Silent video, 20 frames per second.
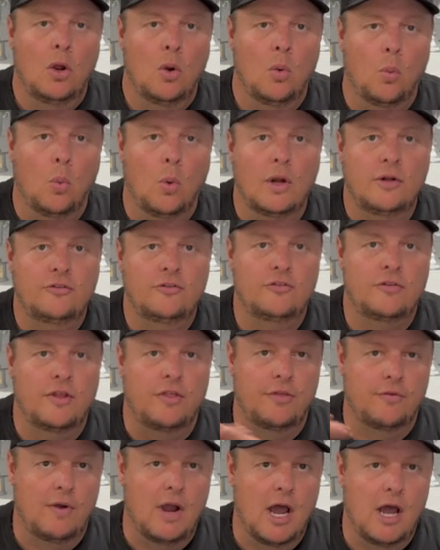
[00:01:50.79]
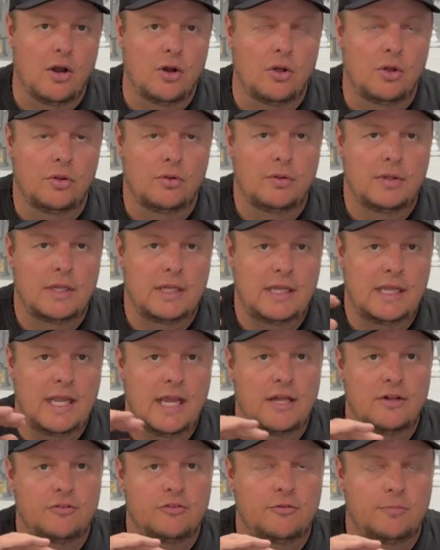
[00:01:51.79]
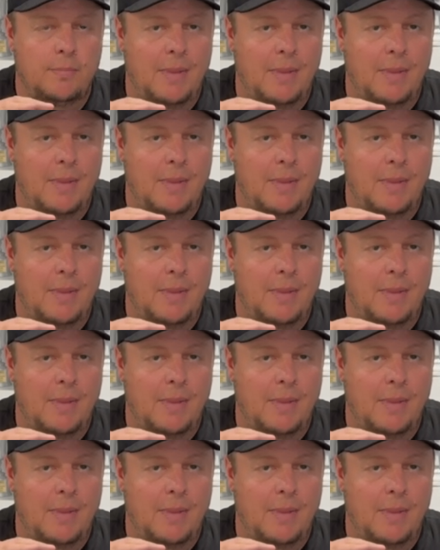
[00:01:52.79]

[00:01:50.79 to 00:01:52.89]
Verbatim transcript: once the throttle gets